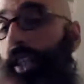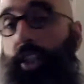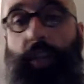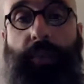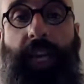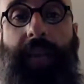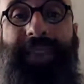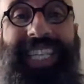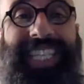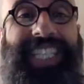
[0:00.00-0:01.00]
There's a prime
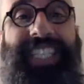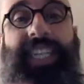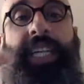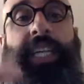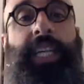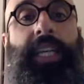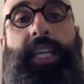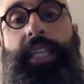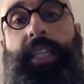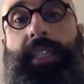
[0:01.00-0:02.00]
minister,
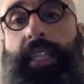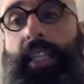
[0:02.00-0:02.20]
and these